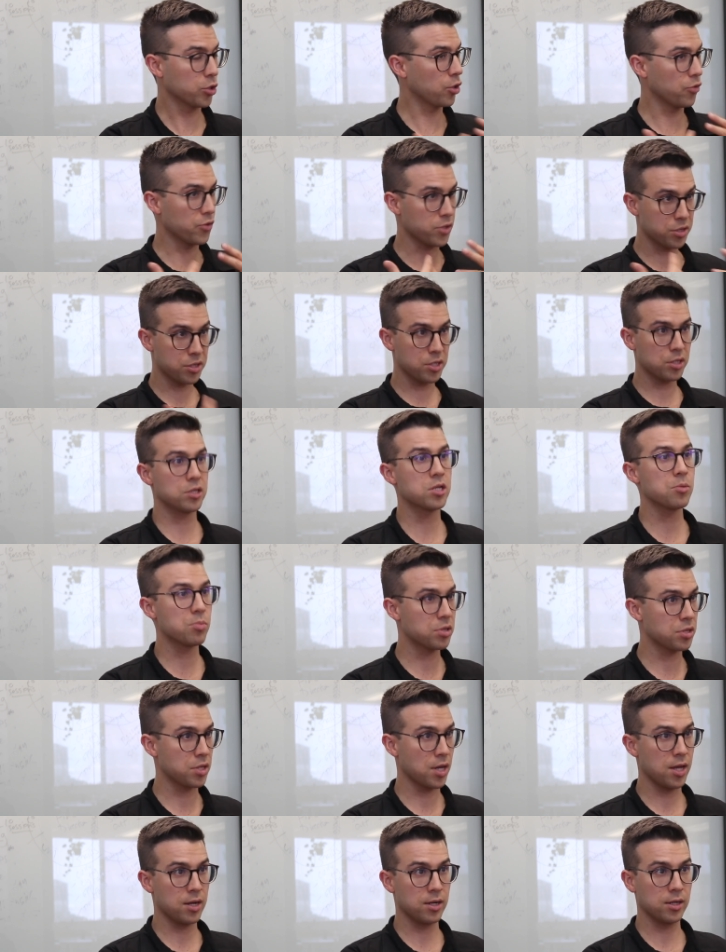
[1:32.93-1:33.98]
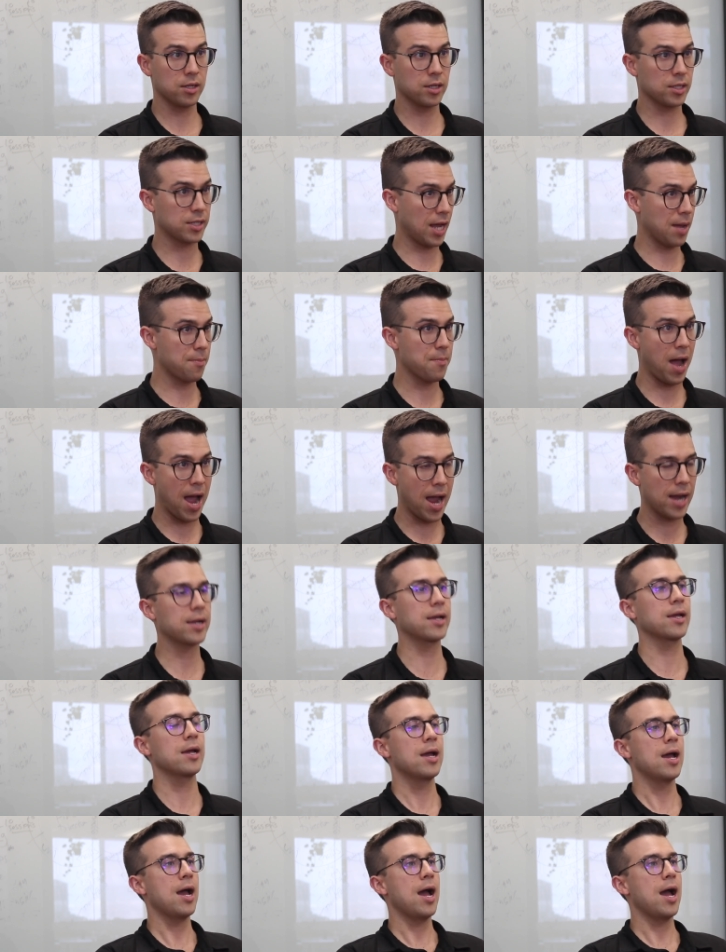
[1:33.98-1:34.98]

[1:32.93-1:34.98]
You got this 60%, it came back.